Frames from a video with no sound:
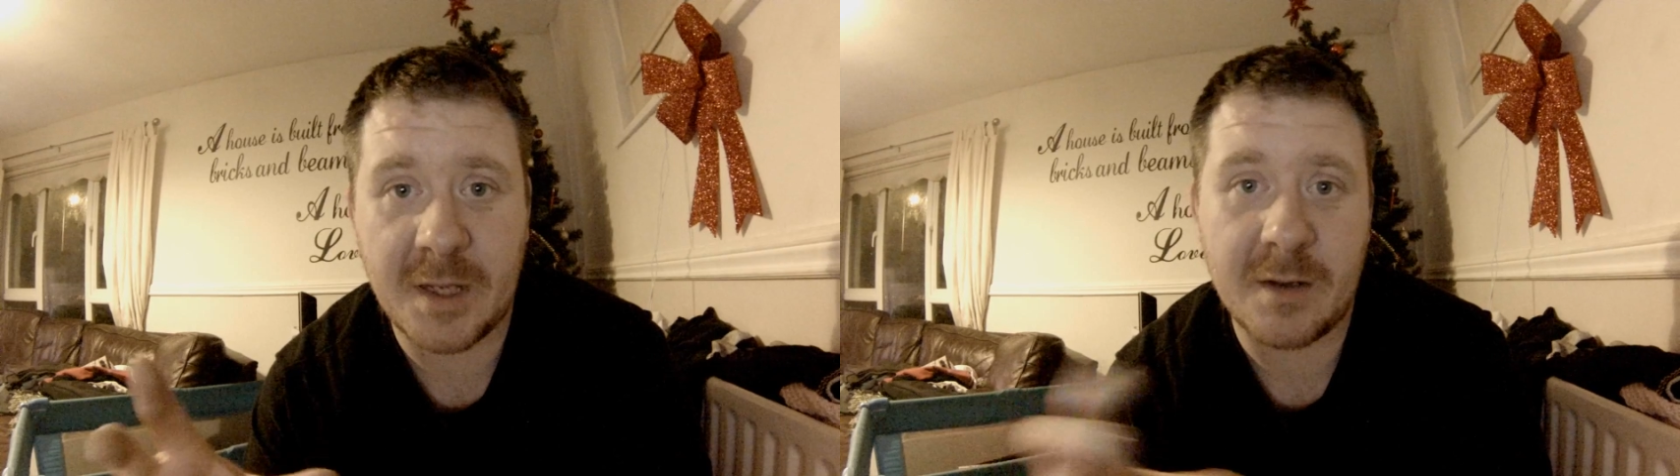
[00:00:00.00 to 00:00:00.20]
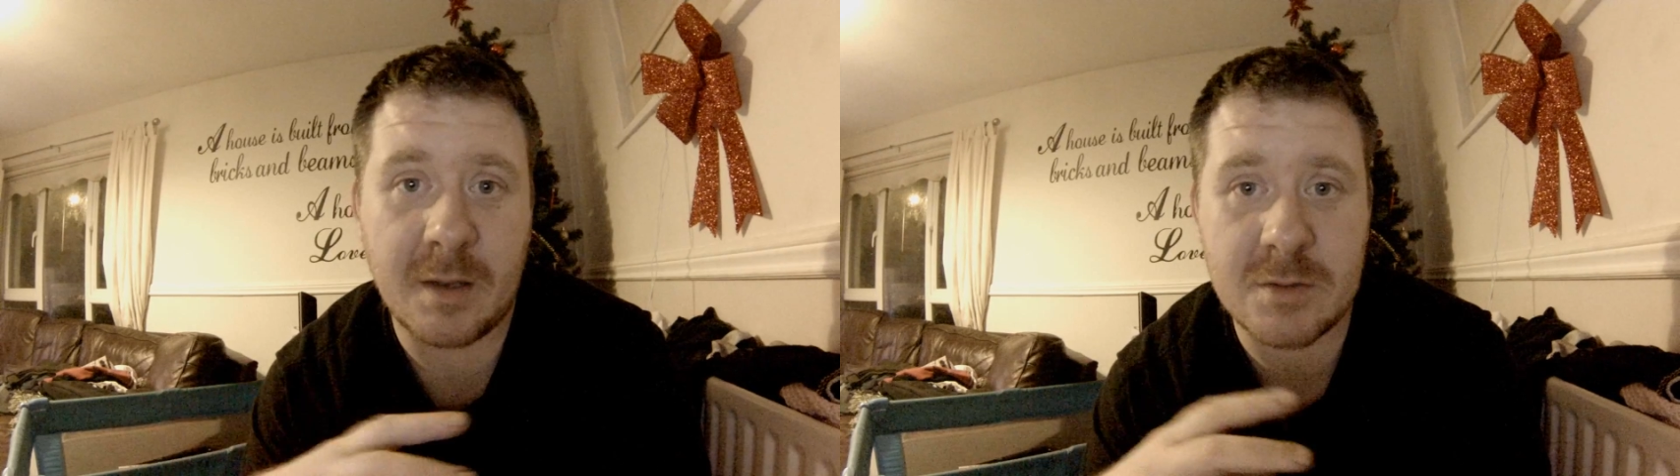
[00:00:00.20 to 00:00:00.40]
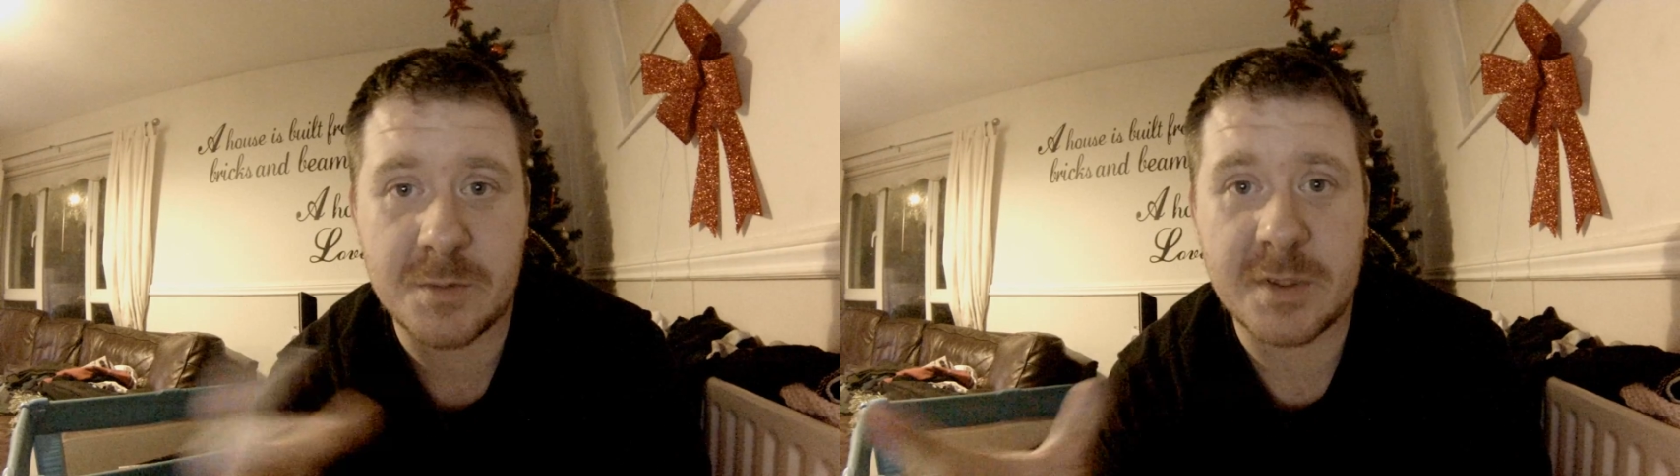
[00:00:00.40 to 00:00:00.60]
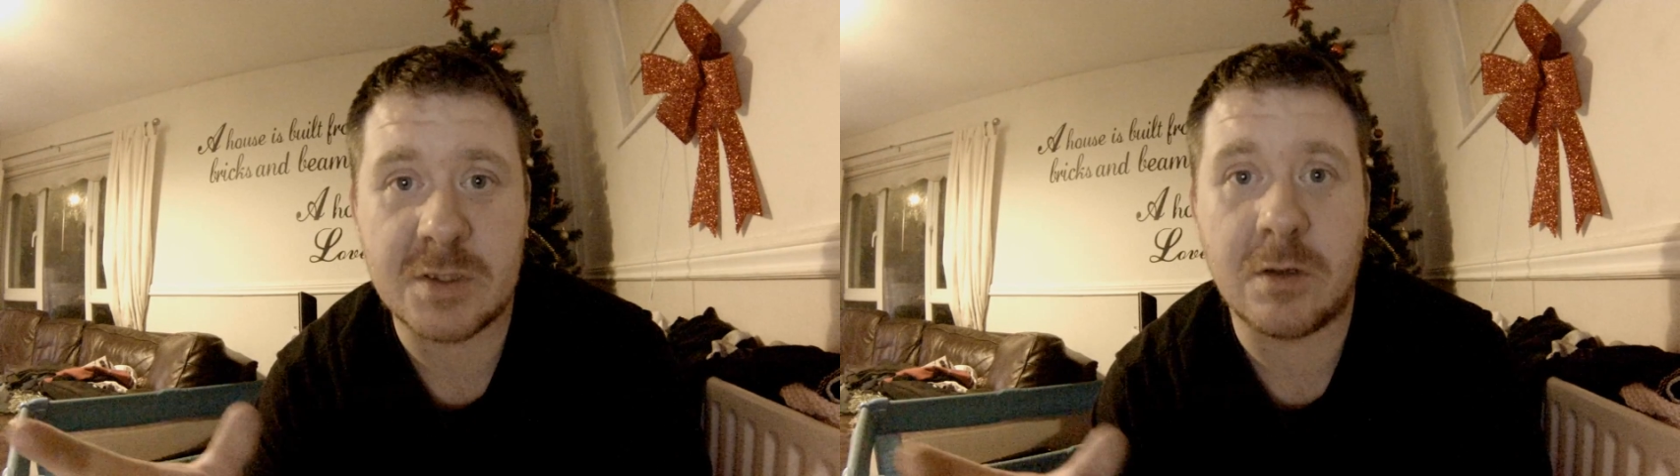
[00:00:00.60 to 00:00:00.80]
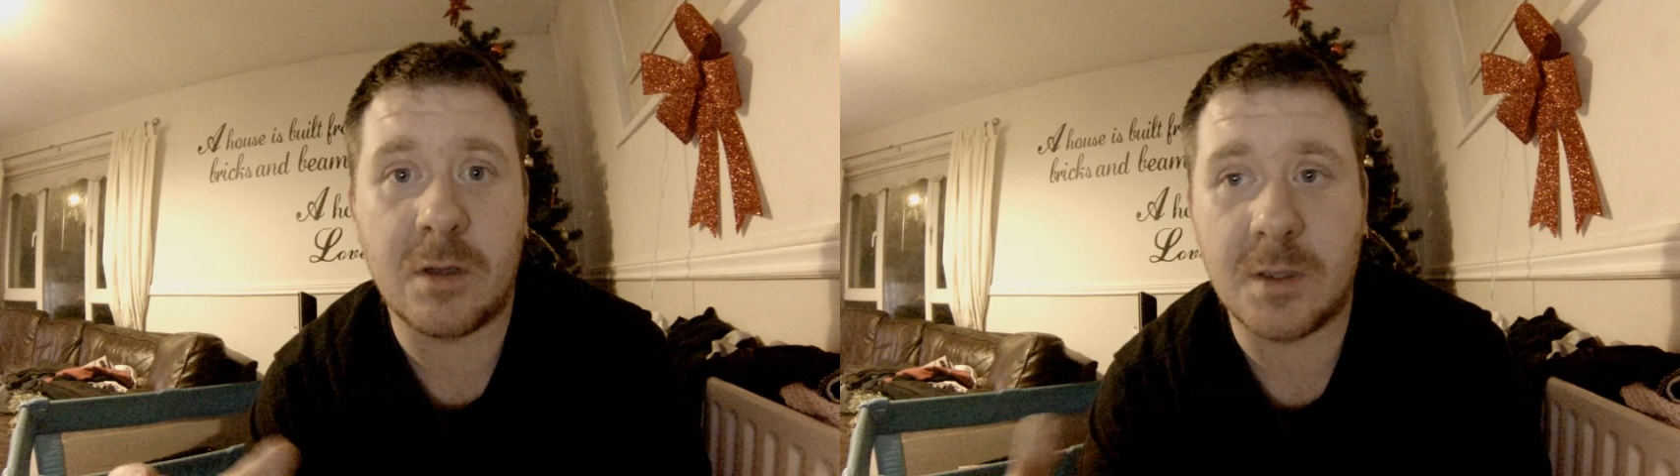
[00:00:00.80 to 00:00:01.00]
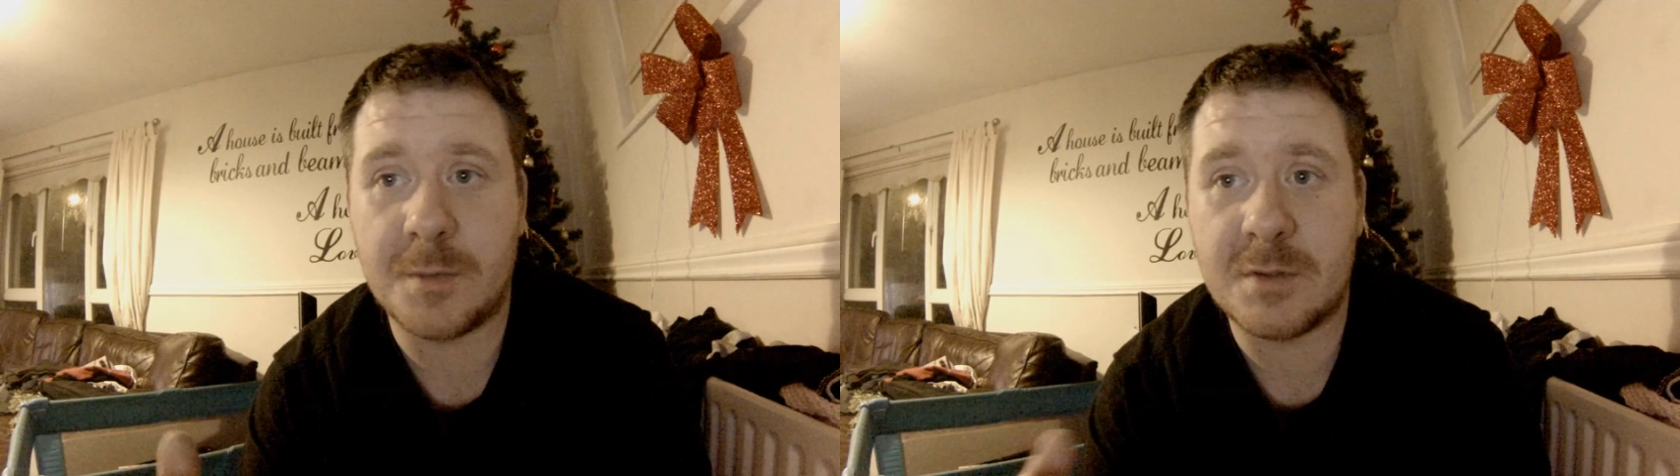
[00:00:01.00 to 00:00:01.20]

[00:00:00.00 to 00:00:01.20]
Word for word: and then how to install them